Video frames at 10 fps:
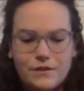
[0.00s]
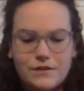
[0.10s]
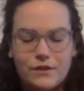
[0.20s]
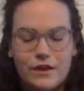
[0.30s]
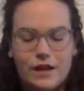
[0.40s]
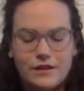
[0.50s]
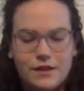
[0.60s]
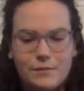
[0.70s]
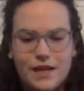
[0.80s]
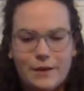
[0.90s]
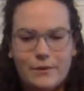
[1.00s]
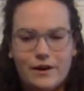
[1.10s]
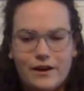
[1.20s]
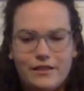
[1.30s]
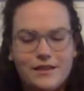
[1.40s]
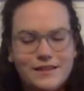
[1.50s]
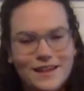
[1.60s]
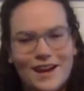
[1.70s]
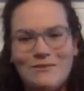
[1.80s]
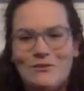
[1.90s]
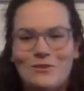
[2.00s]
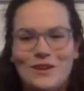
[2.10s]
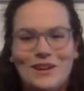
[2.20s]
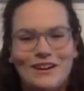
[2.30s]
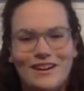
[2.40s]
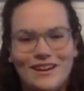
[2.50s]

So yeah, September, this time of year